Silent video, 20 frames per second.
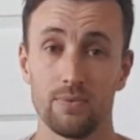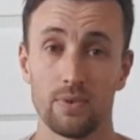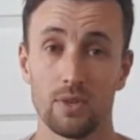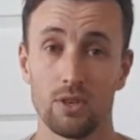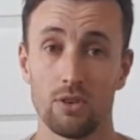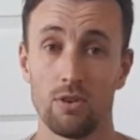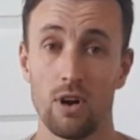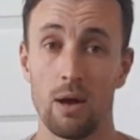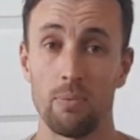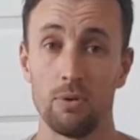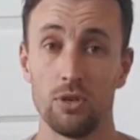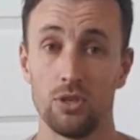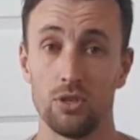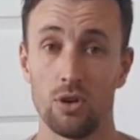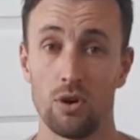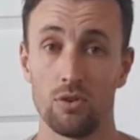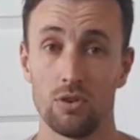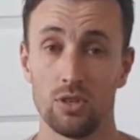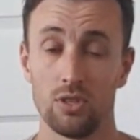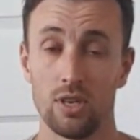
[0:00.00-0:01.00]
crappy
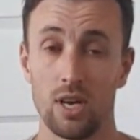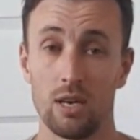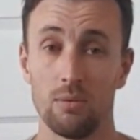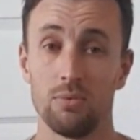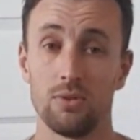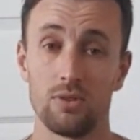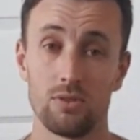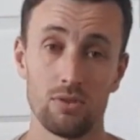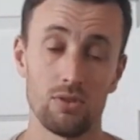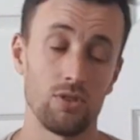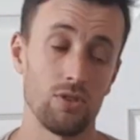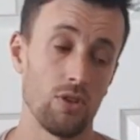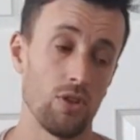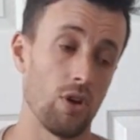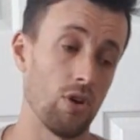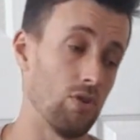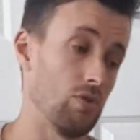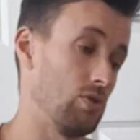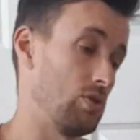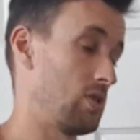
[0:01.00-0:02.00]
shoulder shapes. So
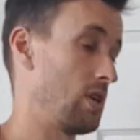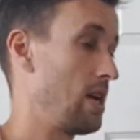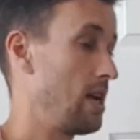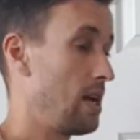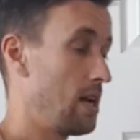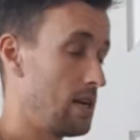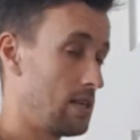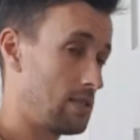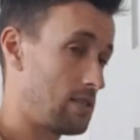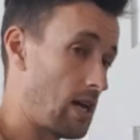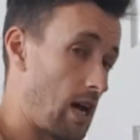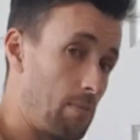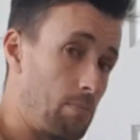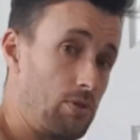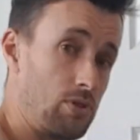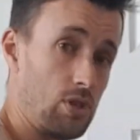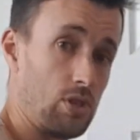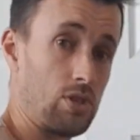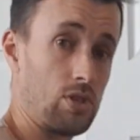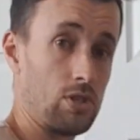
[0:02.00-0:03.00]
those same
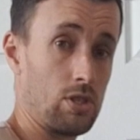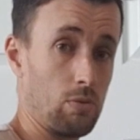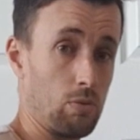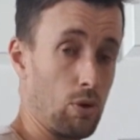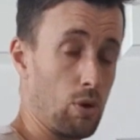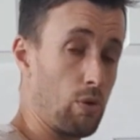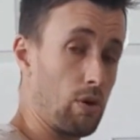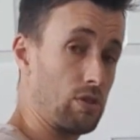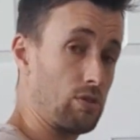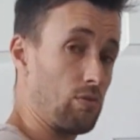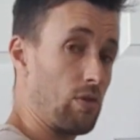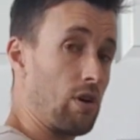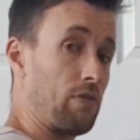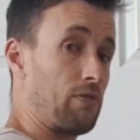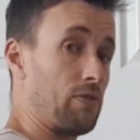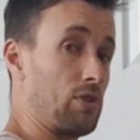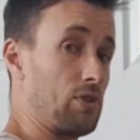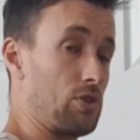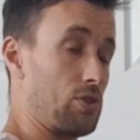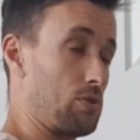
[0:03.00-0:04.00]
positions that we always
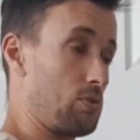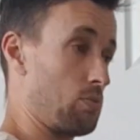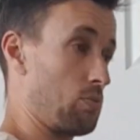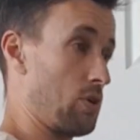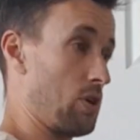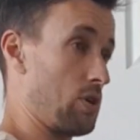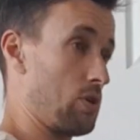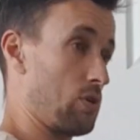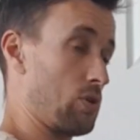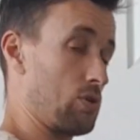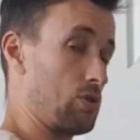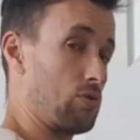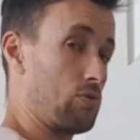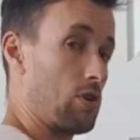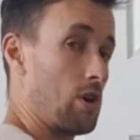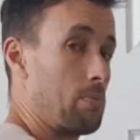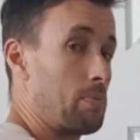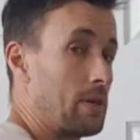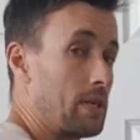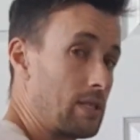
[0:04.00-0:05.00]
reference where you're
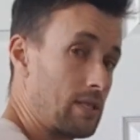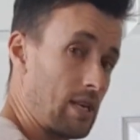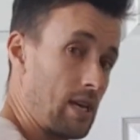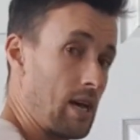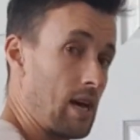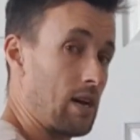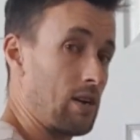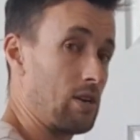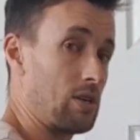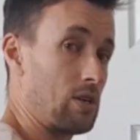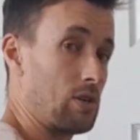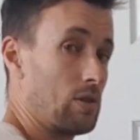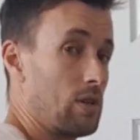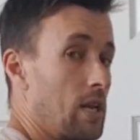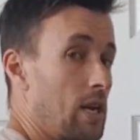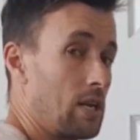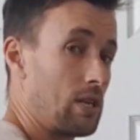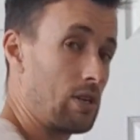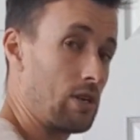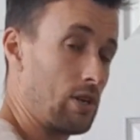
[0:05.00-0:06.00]
dropping down and you're
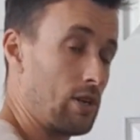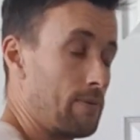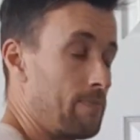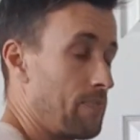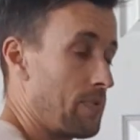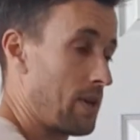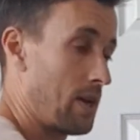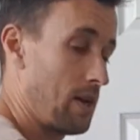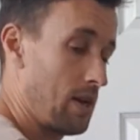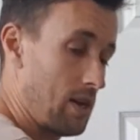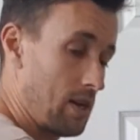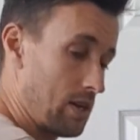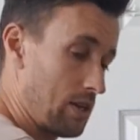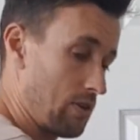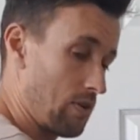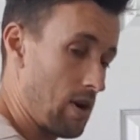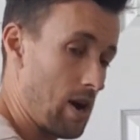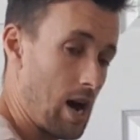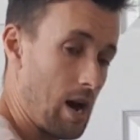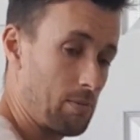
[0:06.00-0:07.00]
letting
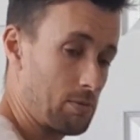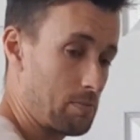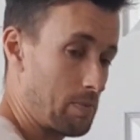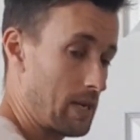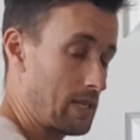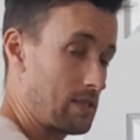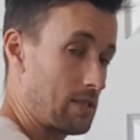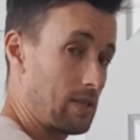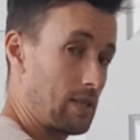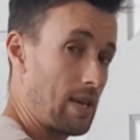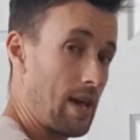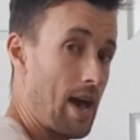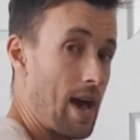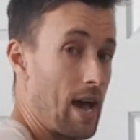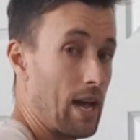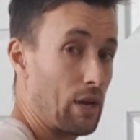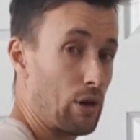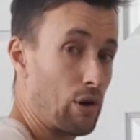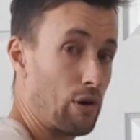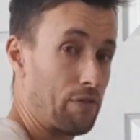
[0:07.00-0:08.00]
your arms basically
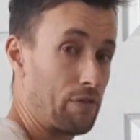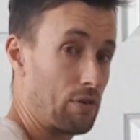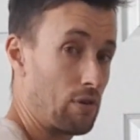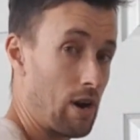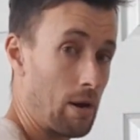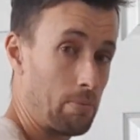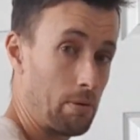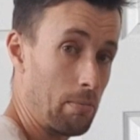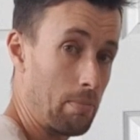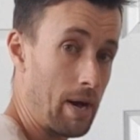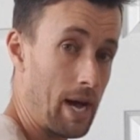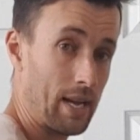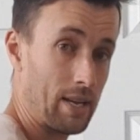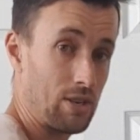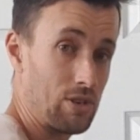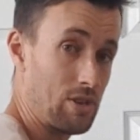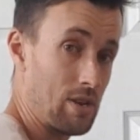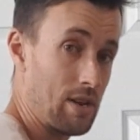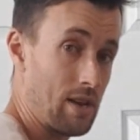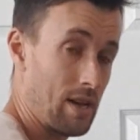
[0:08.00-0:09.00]
hang off your upper back
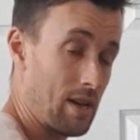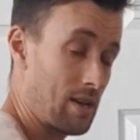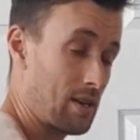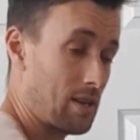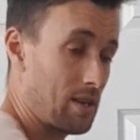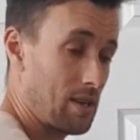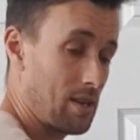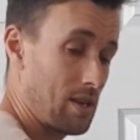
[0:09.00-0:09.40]
and your neck.